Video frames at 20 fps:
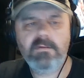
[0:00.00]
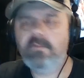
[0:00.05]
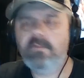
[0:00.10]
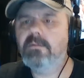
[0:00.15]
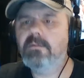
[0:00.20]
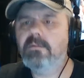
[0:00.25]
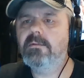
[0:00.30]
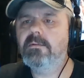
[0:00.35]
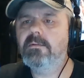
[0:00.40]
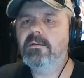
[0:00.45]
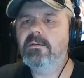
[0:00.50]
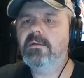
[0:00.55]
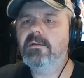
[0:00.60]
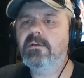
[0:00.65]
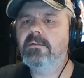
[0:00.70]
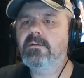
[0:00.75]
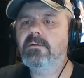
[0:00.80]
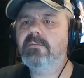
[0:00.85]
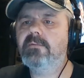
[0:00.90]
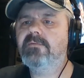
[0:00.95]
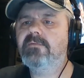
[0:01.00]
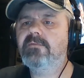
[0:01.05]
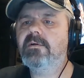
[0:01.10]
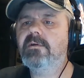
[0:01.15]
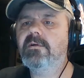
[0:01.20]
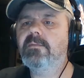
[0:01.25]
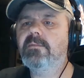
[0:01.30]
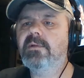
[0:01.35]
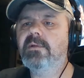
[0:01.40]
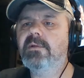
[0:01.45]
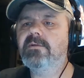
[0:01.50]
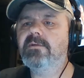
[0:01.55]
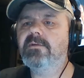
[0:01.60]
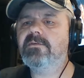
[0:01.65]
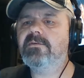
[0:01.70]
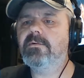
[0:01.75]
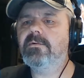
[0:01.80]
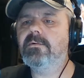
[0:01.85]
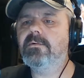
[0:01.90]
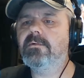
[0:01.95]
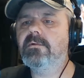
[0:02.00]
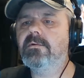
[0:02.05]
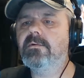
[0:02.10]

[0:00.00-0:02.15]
Oh yeah, forgot about the scroll.